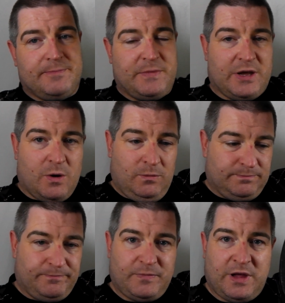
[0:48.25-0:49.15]
There you go.
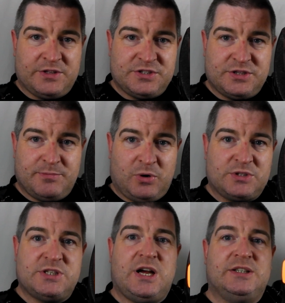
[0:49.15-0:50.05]
It's the bog
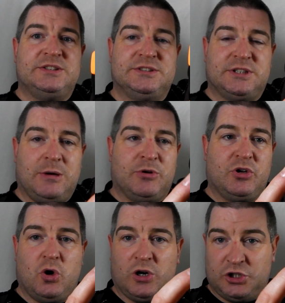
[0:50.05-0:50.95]
standard. I'm going to
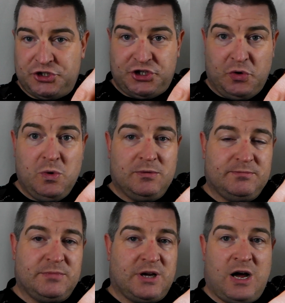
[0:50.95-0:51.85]
call it a shoe,
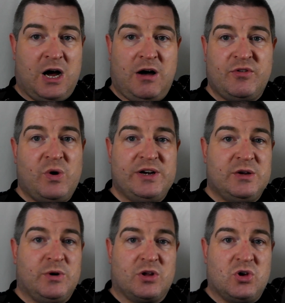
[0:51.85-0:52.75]
but I have no idea
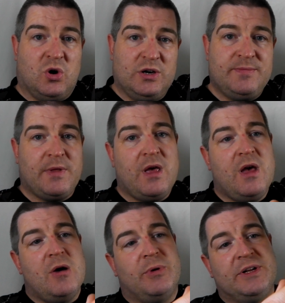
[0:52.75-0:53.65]
what to call it.
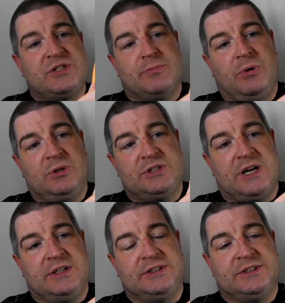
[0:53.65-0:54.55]
But it's the bog
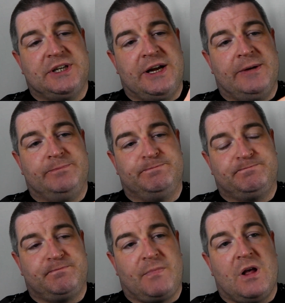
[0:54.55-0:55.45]
standard um,
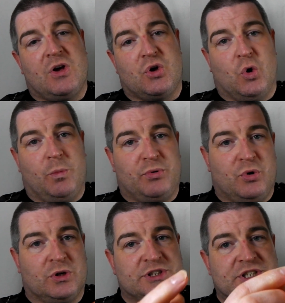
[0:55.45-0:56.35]

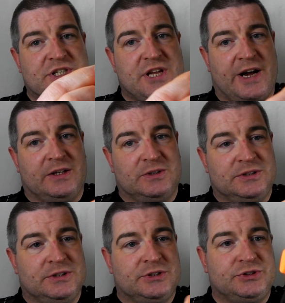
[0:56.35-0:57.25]
GoPro style
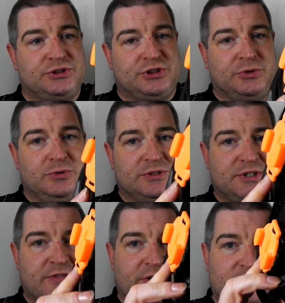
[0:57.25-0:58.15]
shoe.
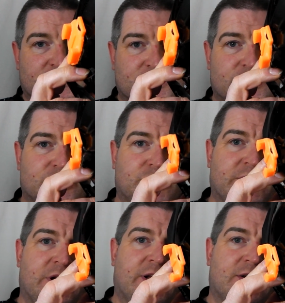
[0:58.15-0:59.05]
See if I can show you
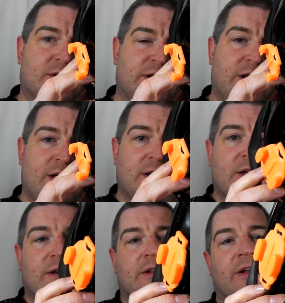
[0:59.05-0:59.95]
that angle there.
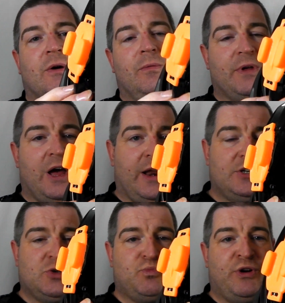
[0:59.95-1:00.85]
There you go. And I
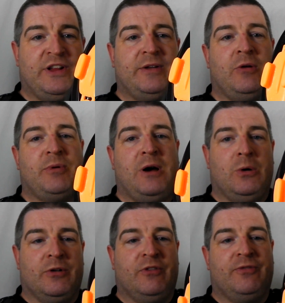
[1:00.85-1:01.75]
just printed it up
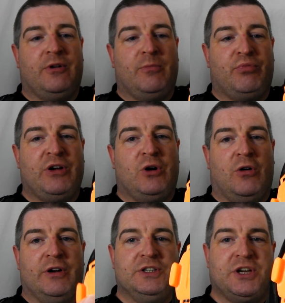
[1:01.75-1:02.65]
out of bright
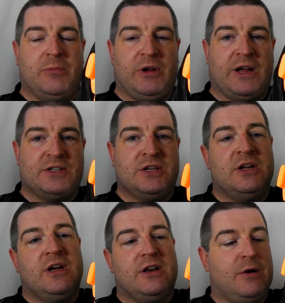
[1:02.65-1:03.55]
orange ABS.
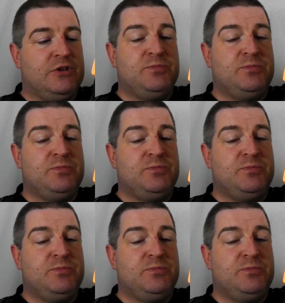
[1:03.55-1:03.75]
Now this